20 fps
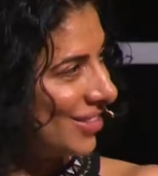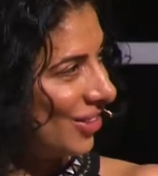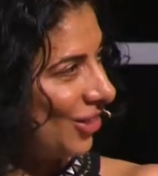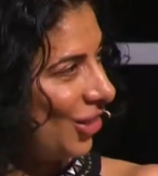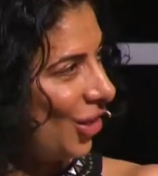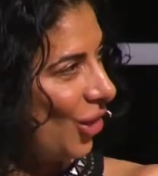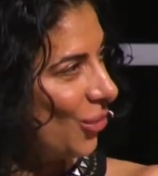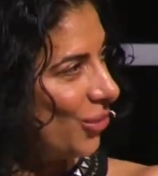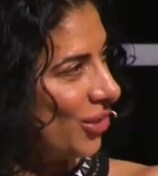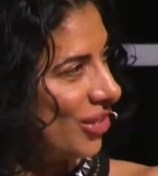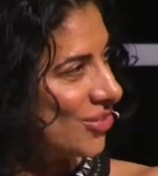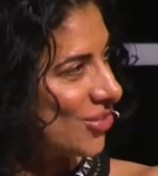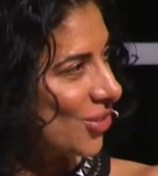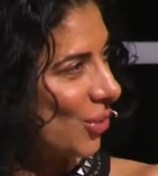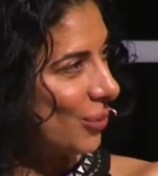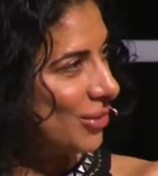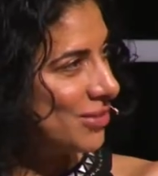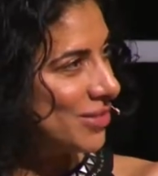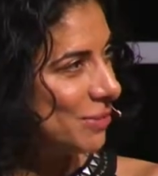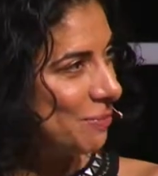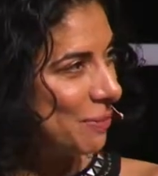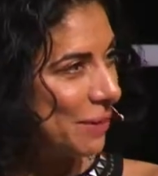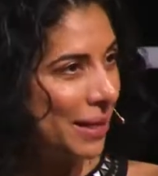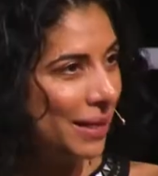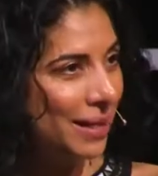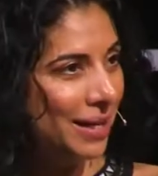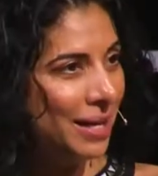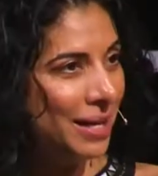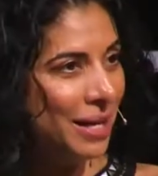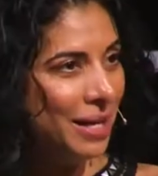You know, there's going to
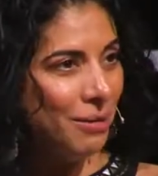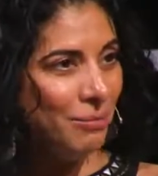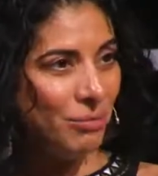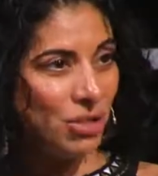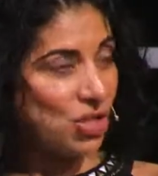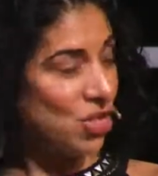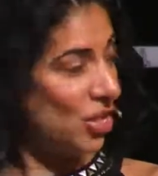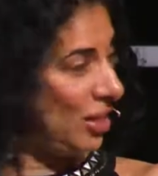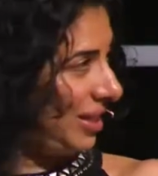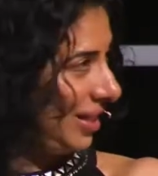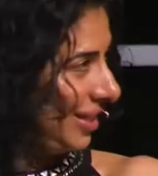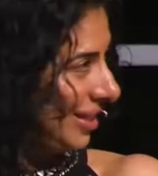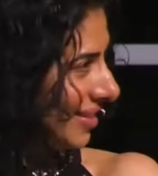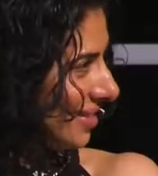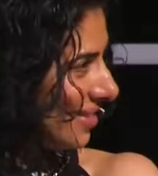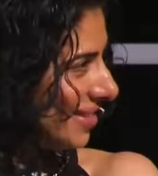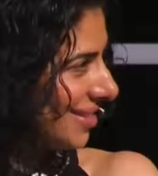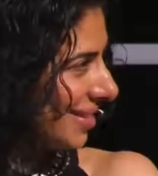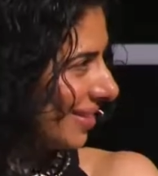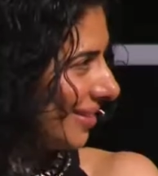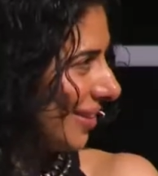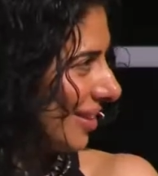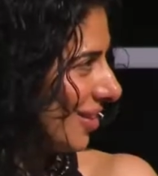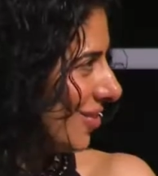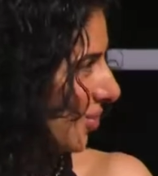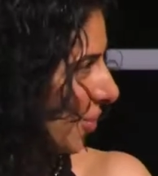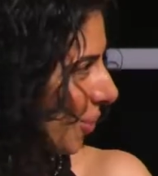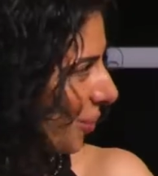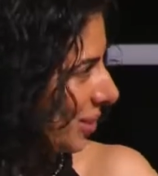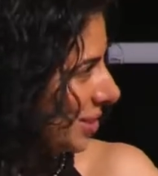be machines and
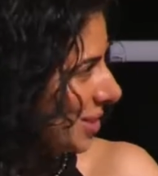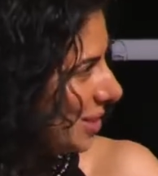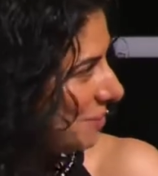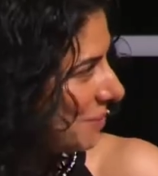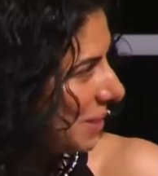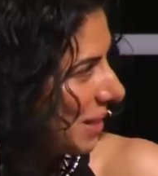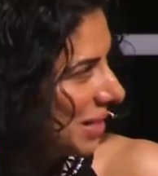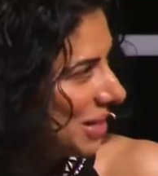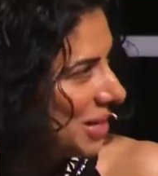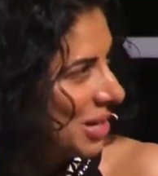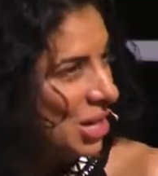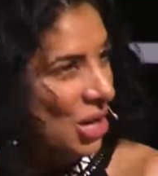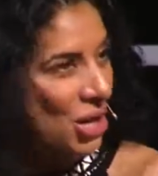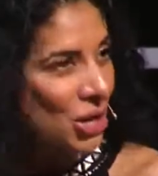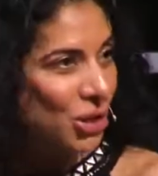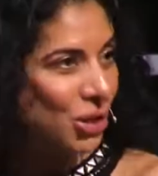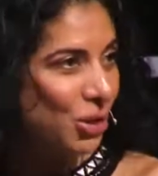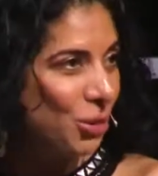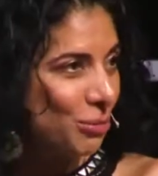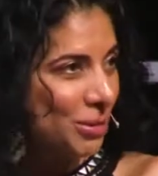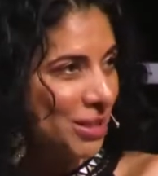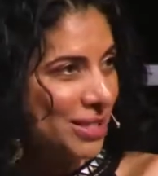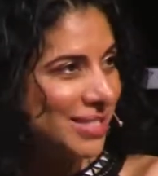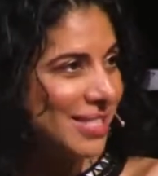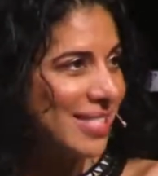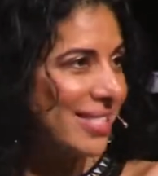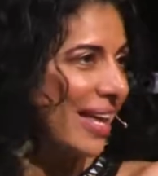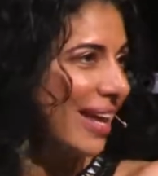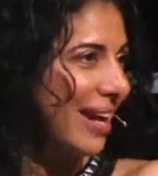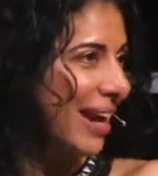there's going to be
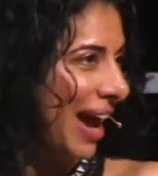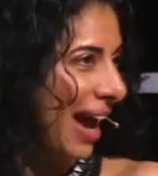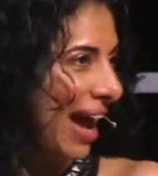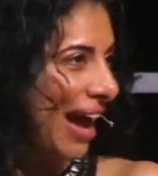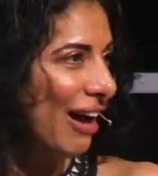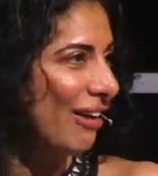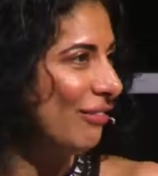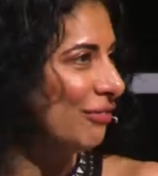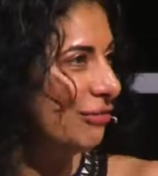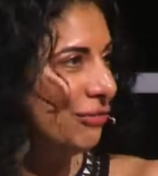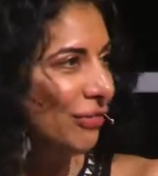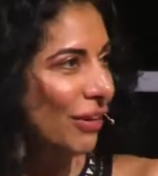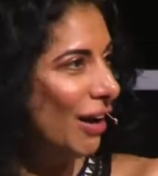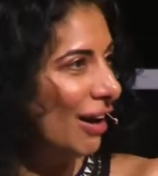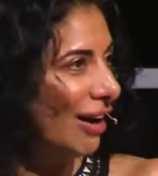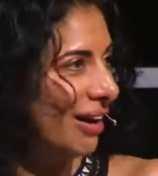humans that have